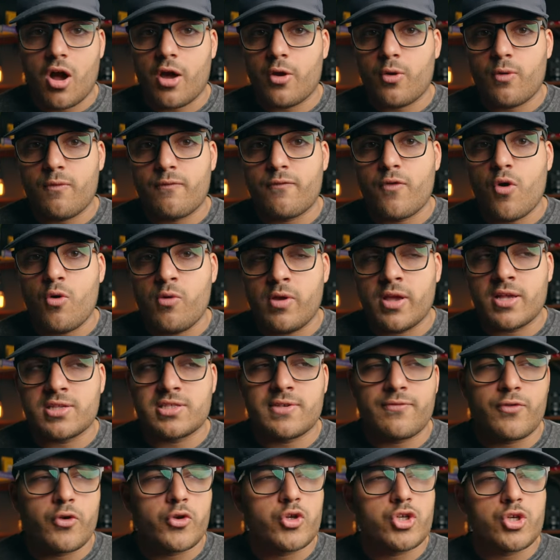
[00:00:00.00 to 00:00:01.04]
autofocus.
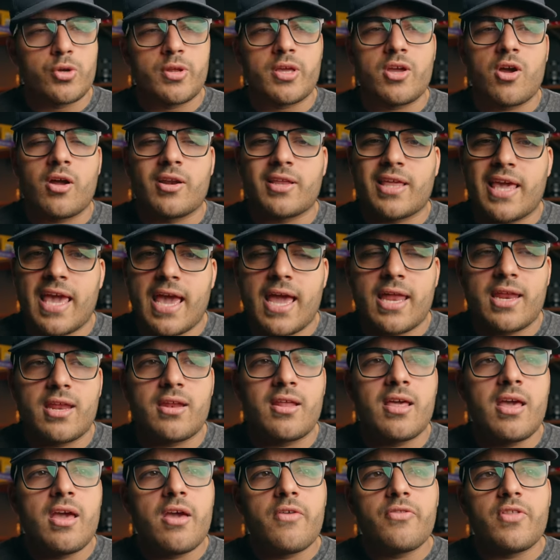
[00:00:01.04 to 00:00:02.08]
If you're shooting on
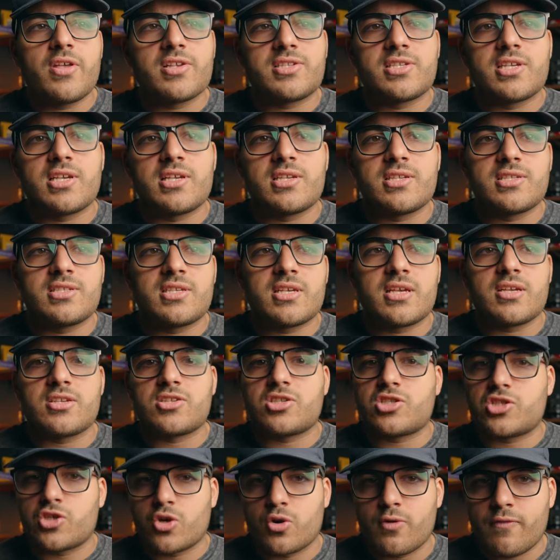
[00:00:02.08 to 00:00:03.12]
Canon, this is
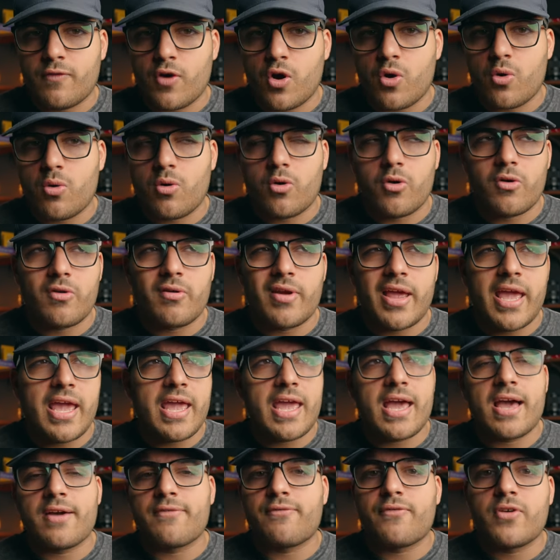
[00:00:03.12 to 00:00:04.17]
servo, or
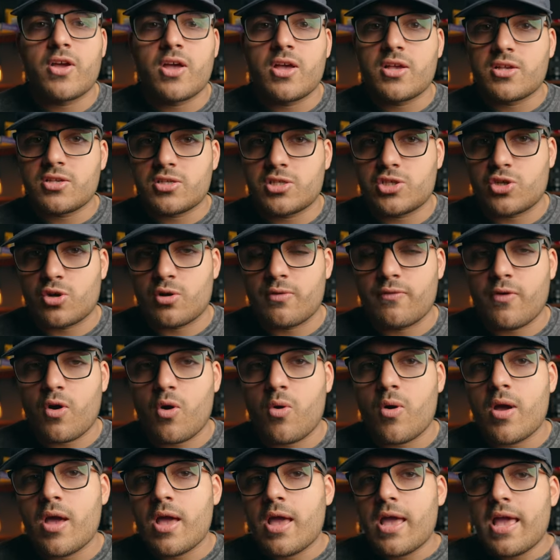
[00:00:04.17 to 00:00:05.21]
AF
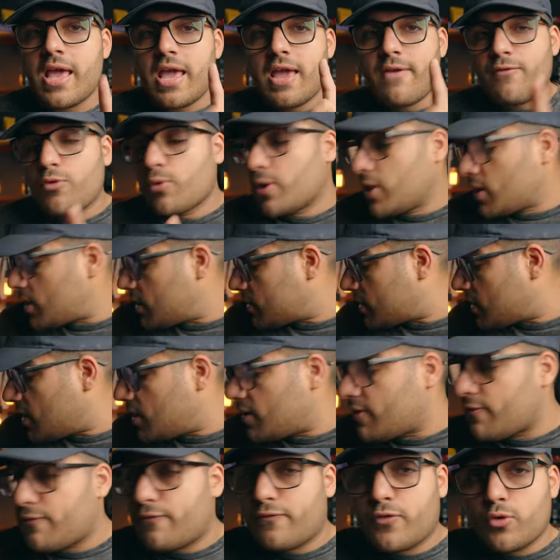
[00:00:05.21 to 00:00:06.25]
servo. If you look at
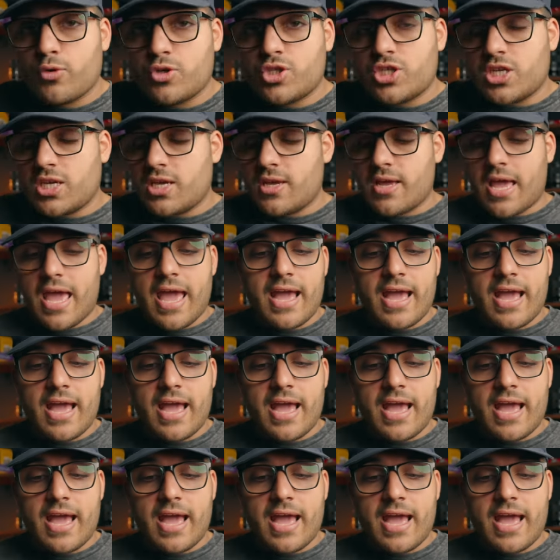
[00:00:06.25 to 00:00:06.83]
the Fuji